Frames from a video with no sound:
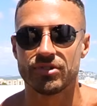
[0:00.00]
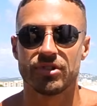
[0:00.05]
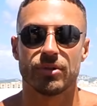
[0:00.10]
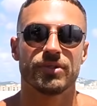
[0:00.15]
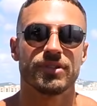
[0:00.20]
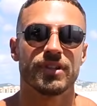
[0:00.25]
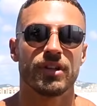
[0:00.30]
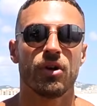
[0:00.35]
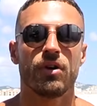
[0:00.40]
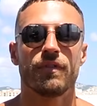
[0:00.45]
So
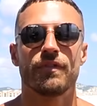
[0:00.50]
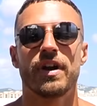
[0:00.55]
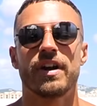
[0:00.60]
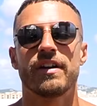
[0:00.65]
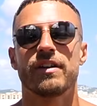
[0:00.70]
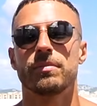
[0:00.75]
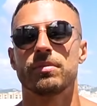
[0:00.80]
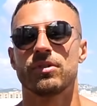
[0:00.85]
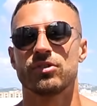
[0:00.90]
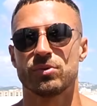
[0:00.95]
there's a lot of
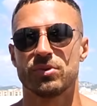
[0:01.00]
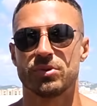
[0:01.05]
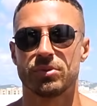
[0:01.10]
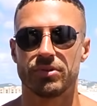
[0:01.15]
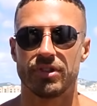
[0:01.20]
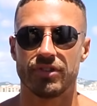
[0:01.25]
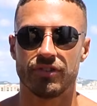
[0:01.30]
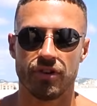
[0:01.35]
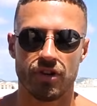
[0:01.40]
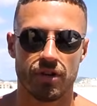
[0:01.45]
variables which will
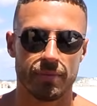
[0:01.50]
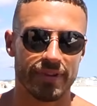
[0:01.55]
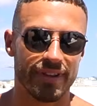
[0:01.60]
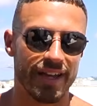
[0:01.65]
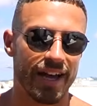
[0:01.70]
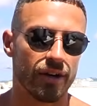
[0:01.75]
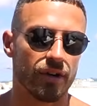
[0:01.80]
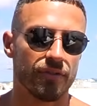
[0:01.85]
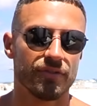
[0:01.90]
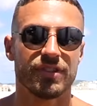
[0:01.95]
determine
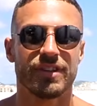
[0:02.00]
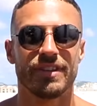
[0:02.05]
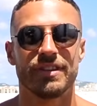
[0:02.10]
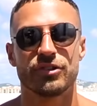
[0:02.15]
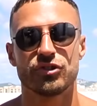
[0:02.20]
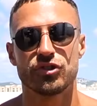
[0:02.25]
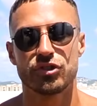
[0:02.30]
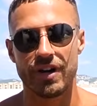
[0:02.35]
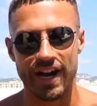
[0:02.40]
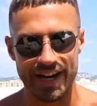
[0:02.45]
that, and obviously
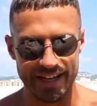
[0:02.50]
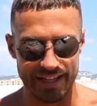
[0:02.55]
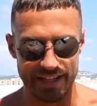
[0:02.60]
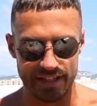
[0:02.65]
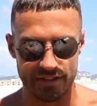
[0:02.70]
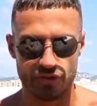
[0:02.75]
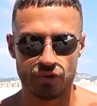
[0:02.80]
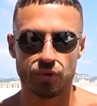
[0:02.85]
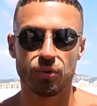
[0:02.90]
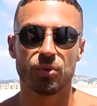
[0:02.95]
the
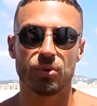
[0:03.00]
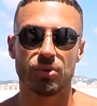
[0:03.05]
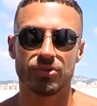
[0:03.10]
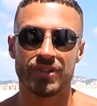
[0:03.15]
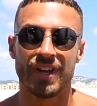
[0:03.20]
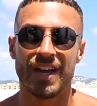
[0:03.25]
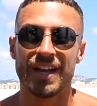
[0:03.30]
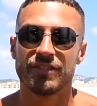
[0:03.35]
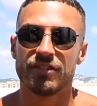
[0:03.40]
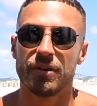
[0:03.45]
tracking
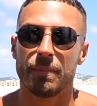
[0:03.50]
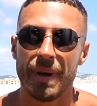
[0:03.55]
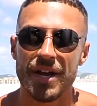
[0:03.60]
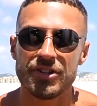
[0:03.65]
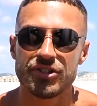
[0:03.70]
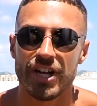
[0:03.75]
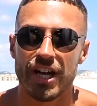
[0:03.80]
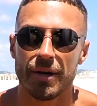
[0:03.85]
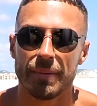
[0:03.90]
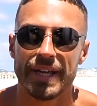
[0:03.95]
tools to
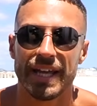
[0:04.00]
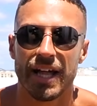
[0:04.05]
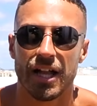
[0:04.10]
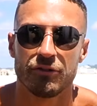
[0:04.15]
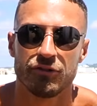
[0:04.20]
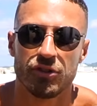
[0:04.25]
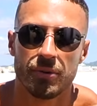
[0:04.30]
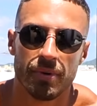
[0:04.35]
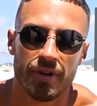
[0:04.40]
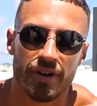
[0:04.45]
measure how many
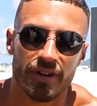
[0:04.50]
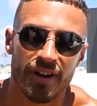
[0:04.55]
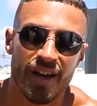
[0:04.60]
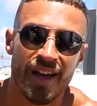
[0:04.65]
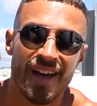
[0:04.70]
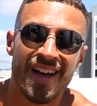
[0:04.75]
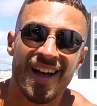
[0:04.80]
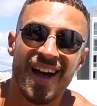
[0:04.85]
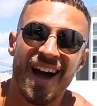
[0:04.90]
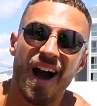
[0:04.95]
calories you burn
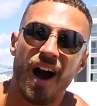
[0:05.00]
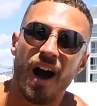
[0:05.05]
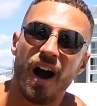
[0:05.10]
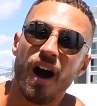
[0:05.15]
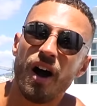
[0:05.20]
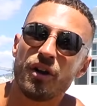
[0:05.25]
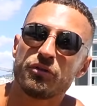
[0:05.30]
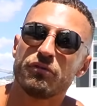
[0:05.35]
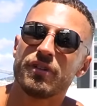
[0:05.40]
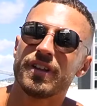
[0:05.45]

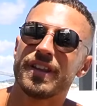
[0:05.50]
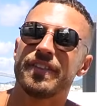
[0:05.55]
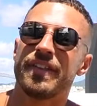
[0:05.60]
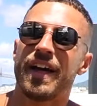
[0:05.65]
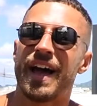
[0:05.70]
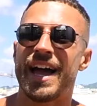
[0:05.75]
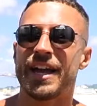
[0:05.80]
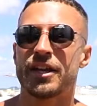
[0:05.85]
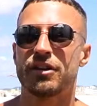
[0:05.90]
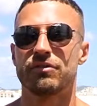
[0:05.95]
aren't really
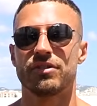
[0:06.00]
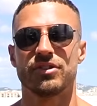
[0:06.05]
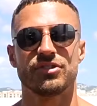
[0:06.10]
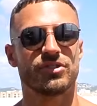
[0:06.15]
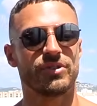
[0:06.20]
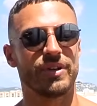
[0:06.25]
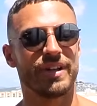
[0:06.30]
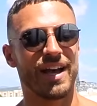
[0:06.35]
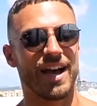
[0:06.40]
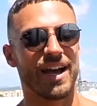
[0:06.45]
that accurate,
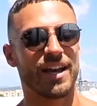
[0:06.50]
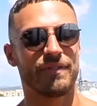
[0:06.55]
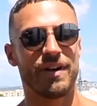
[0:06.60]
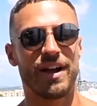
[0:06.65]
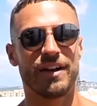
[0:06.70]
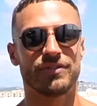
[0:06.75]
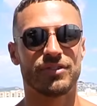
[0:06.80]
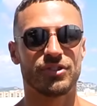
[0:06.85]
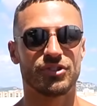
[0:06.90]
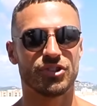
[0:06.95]
so you kind of
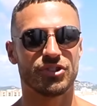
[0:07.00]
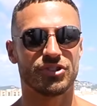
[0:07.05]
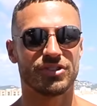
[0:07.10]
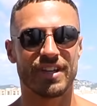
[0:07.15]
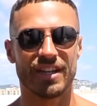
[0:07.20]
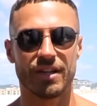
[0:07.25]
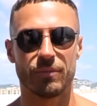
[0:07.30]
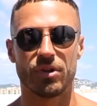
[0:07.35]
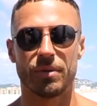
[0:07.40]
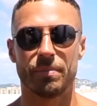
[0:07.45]
have to just
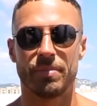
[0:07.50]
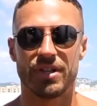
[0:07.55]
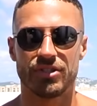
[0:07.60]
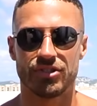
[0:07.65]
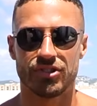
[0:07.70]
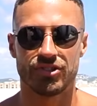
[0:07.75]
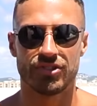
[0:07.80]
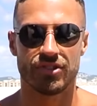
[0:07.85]
take them with a pinch of